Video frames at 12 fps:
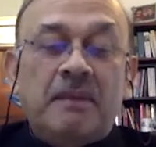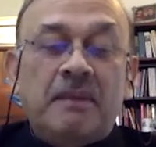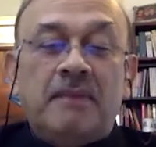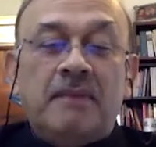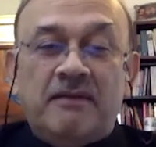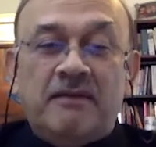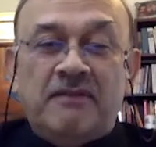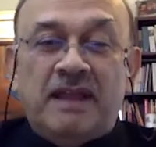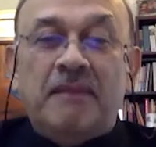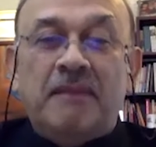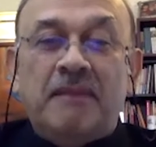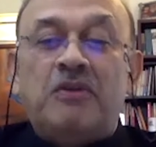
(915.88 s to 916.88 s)
I remember,
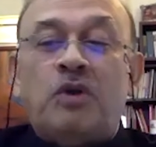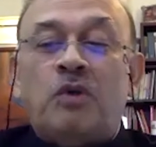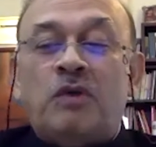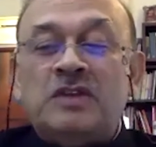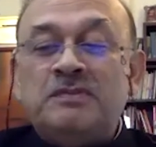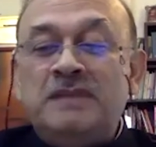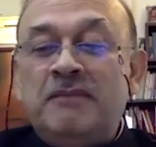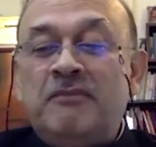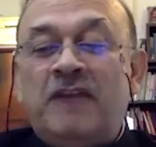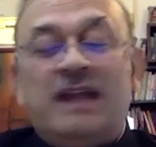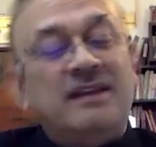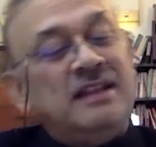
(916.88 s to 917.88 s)
when metro was being
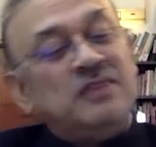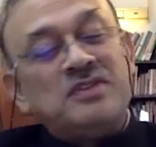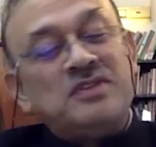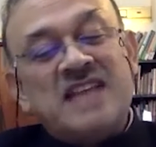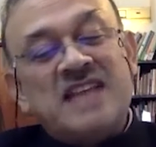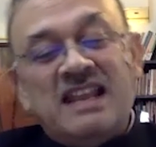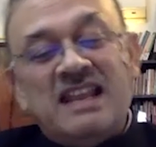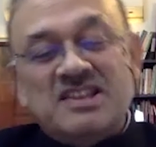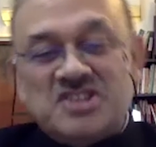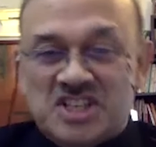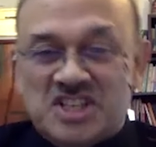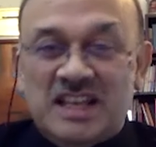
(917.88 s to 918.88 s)
built, this was
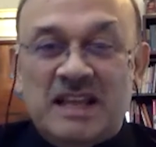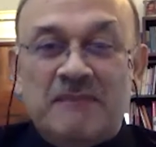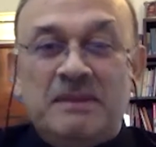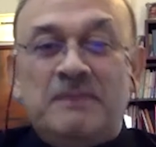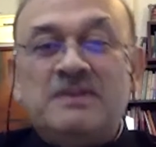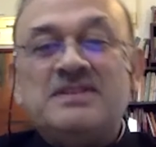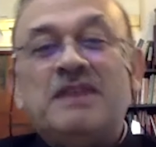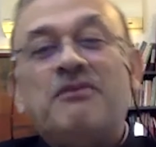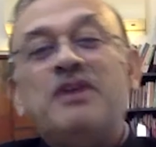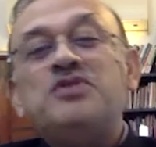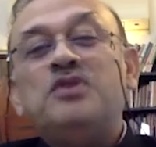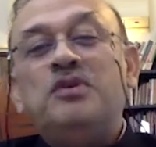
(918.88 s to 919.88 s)
challenged. People said,
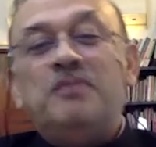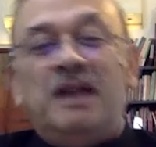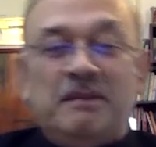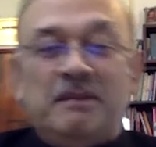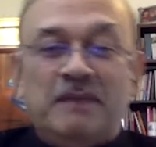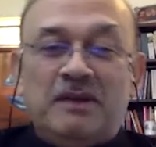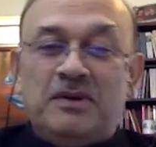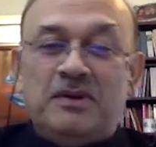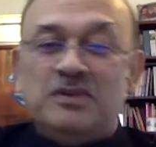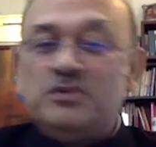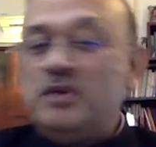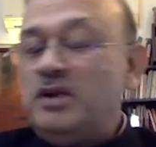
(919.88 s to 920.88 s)
why should you build a metro?
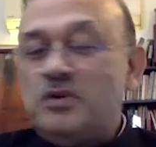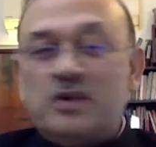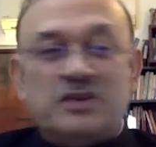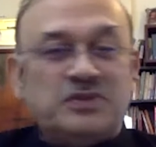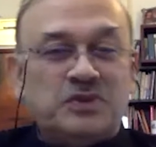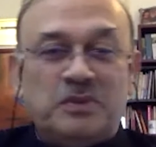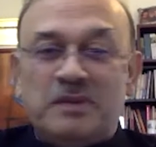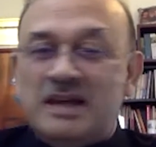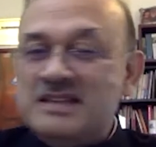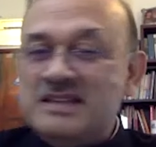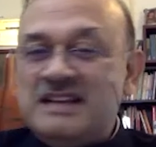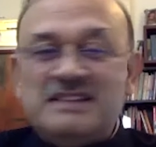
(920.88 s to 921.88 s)
It's going to cost so
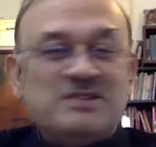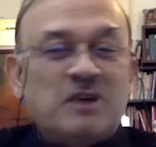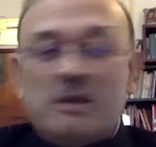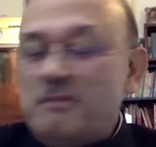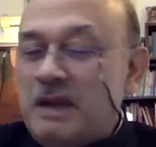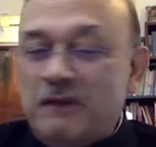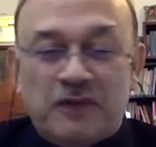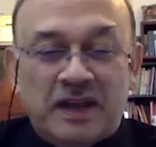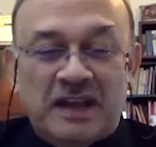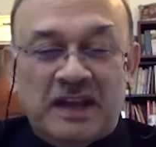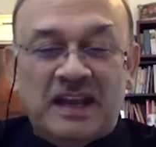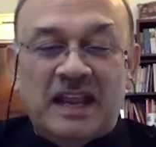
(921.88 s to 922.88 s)
much. It's not meant for
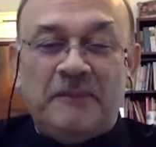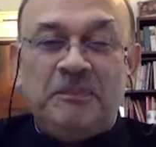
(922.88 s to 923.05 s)
India.